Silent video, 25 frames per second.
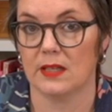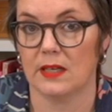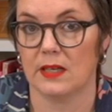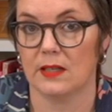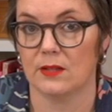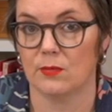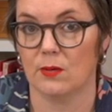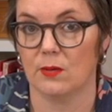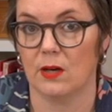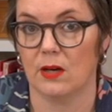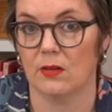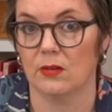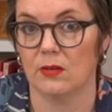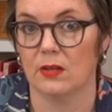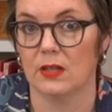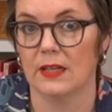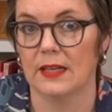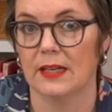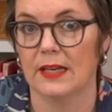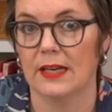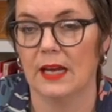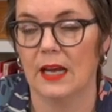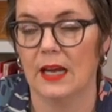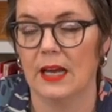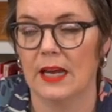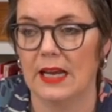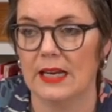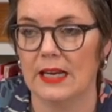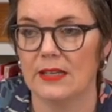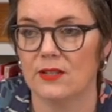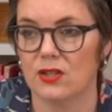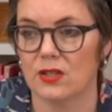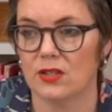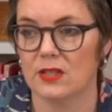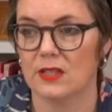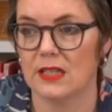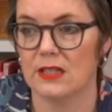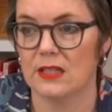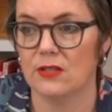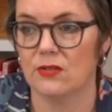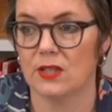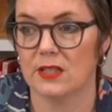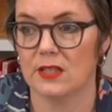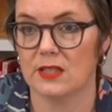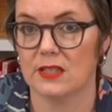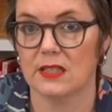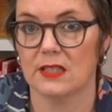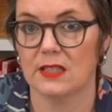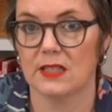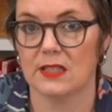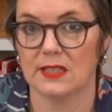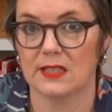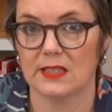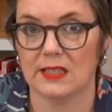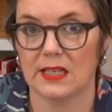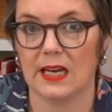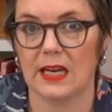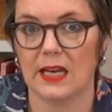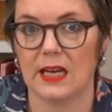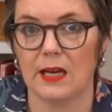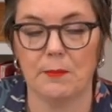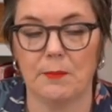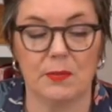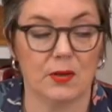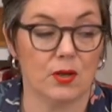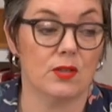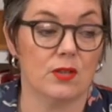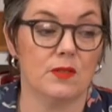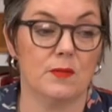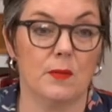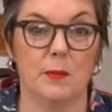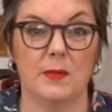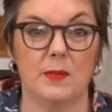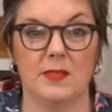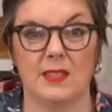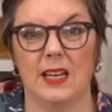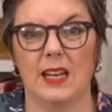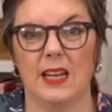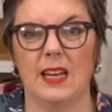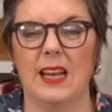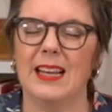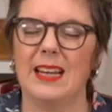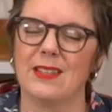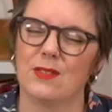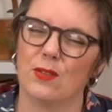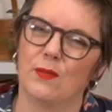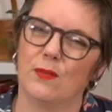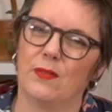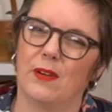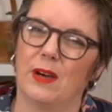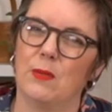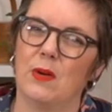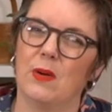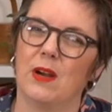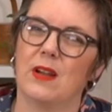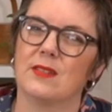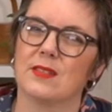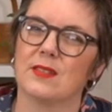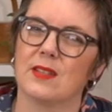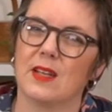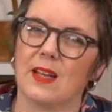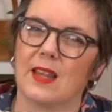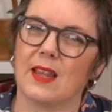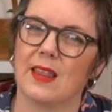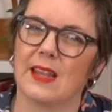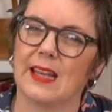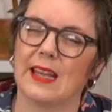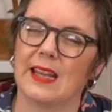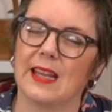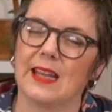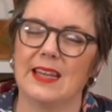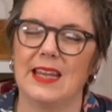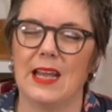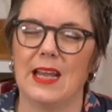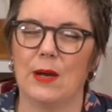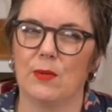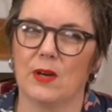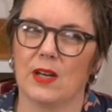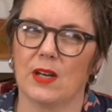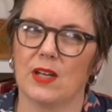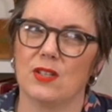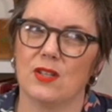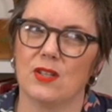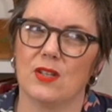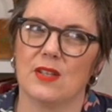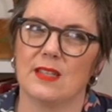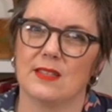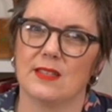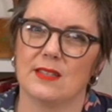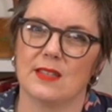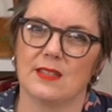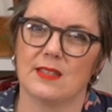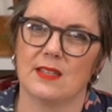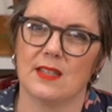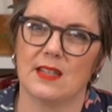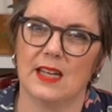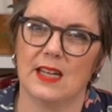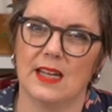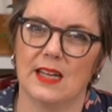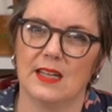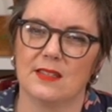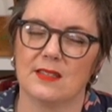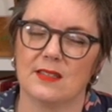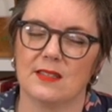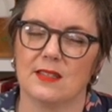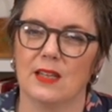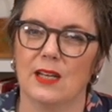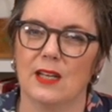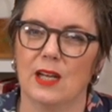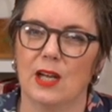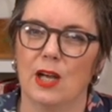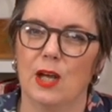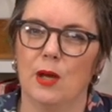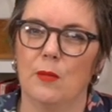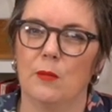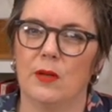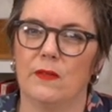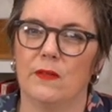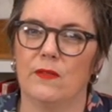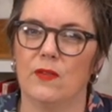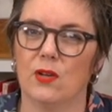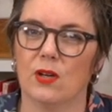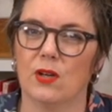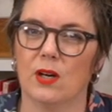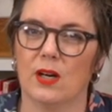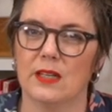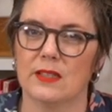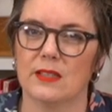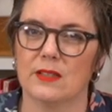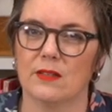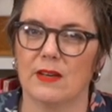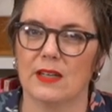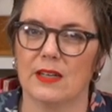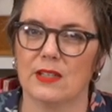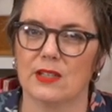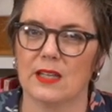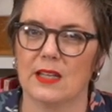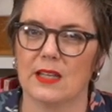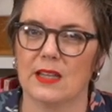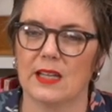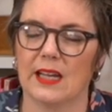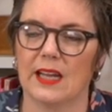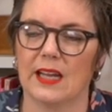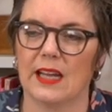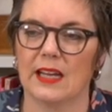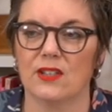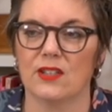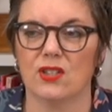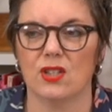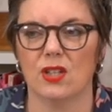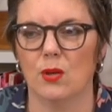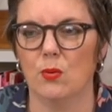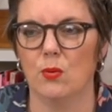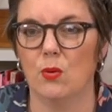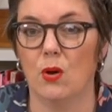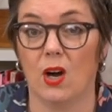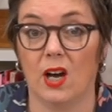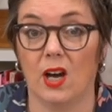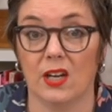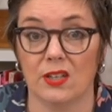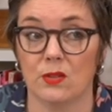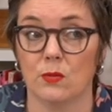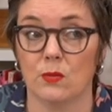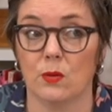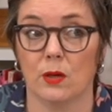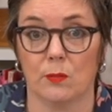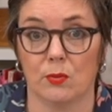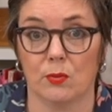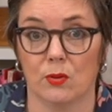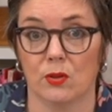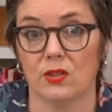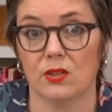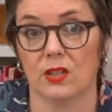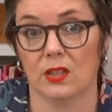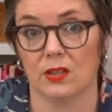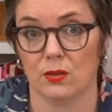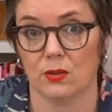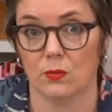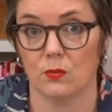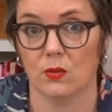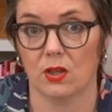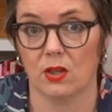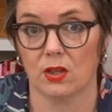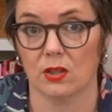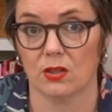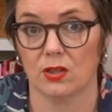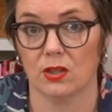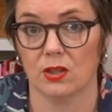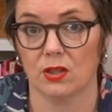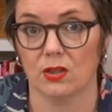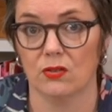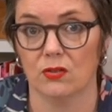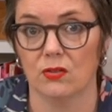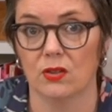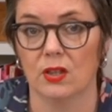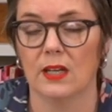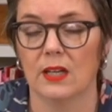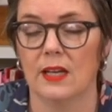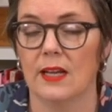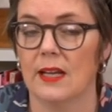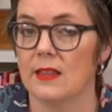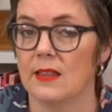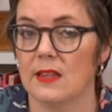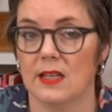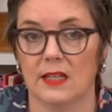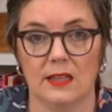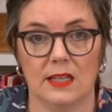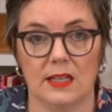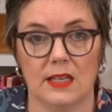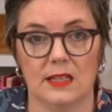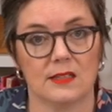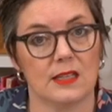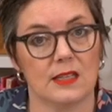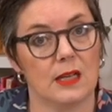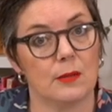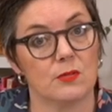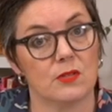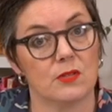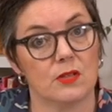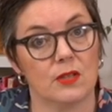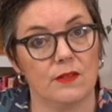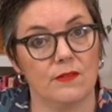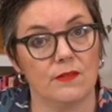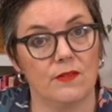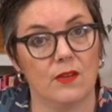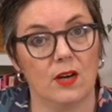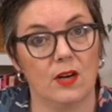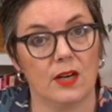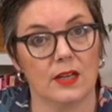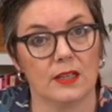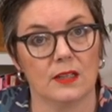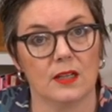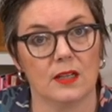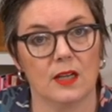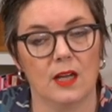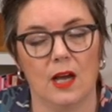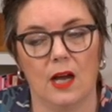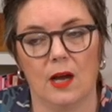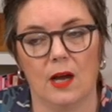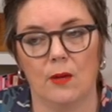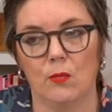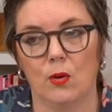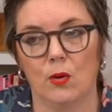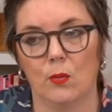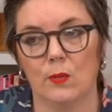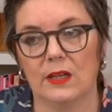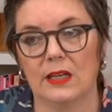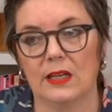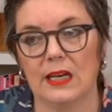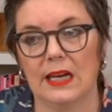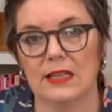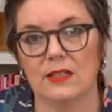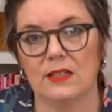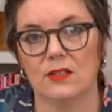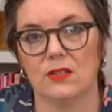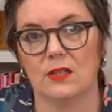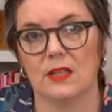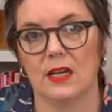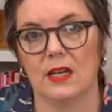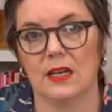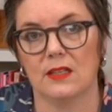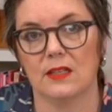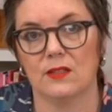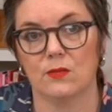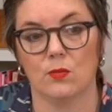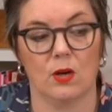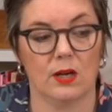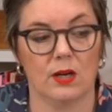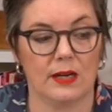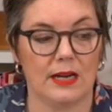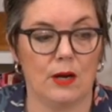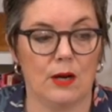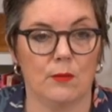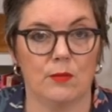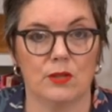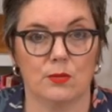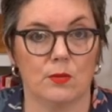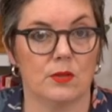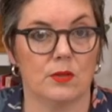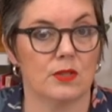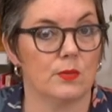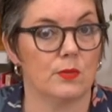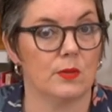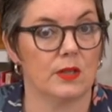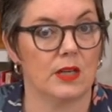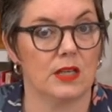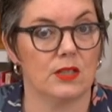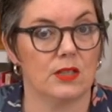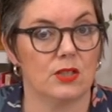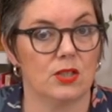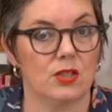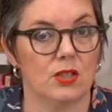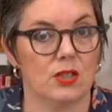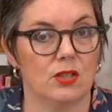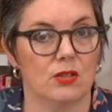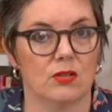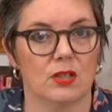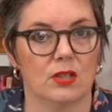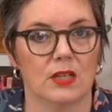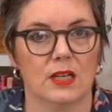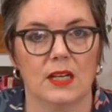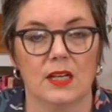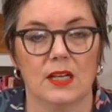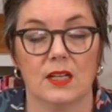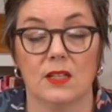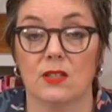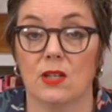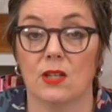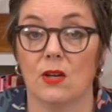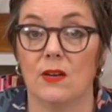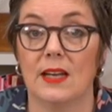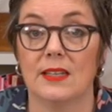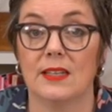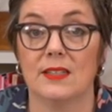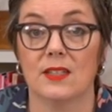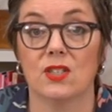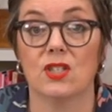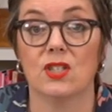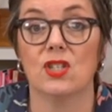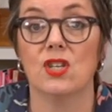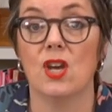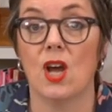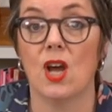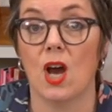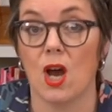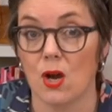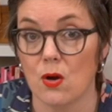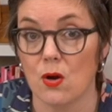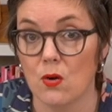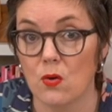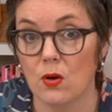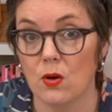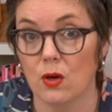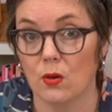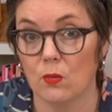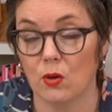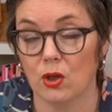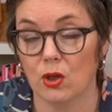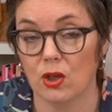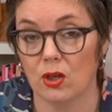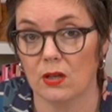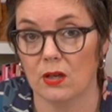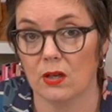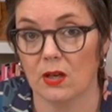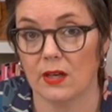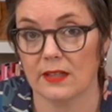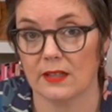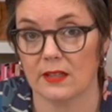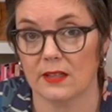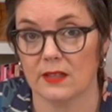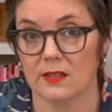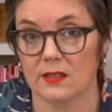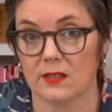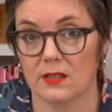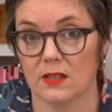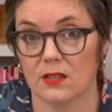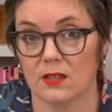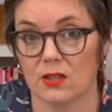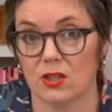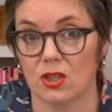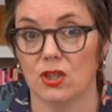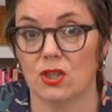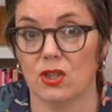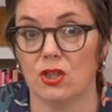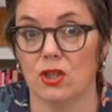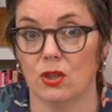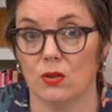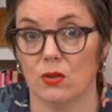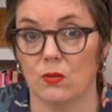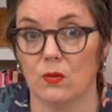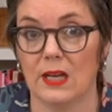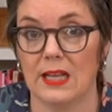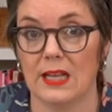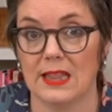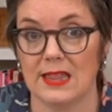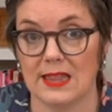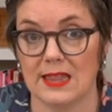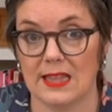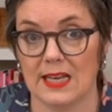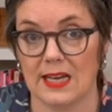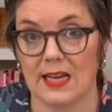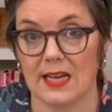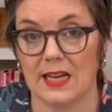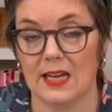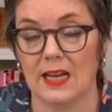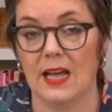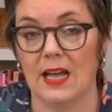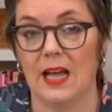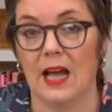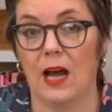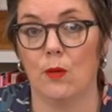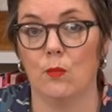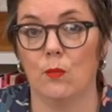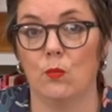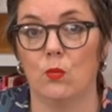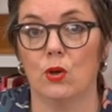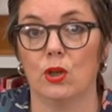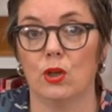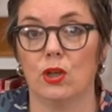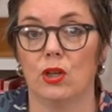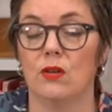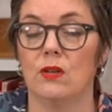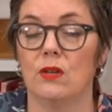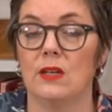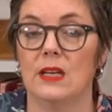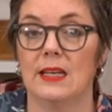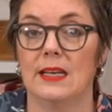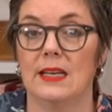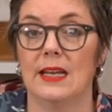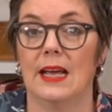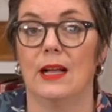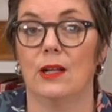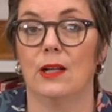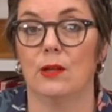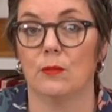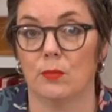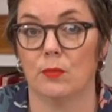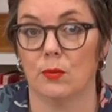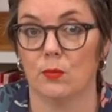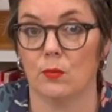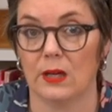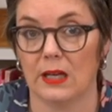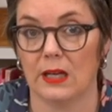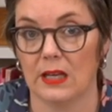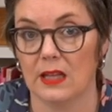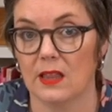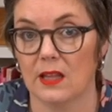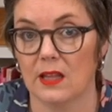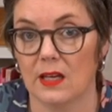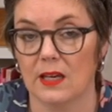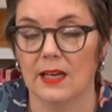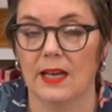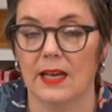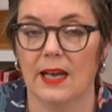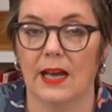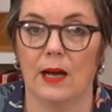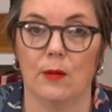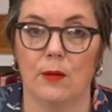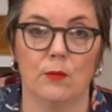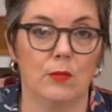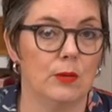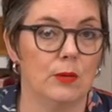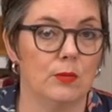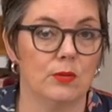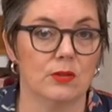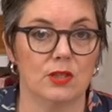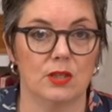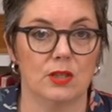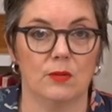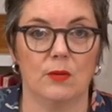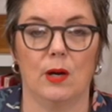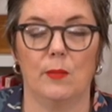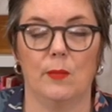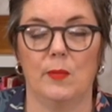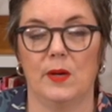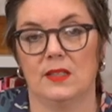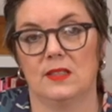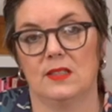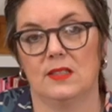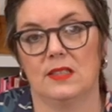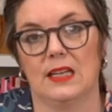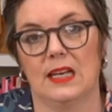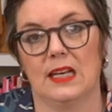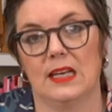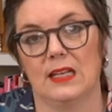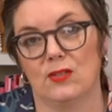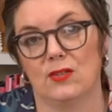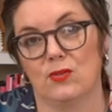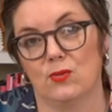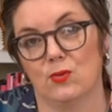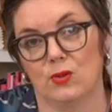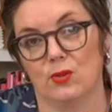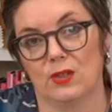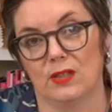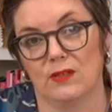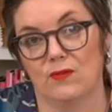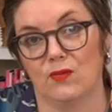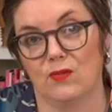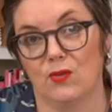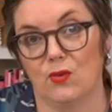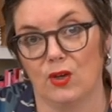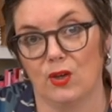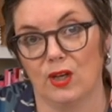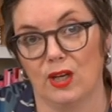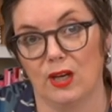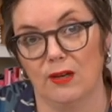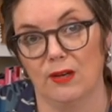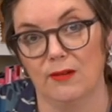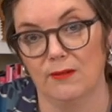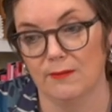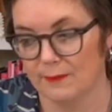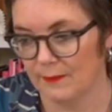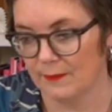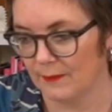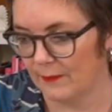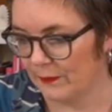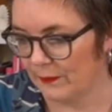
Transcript: to that as well. It's just interesting to see, because obviously it's all very well us kind of thinking, yeah, we're going to do this, this and this, but if you guys are actually thinking, do you know what, I just want a project to work to, then that's absolutely fine. And what we can do then is work out which ones we're going to do. So let us know what you'd like us to do in there and what you need help with, and we will do our best to get it sorted for you.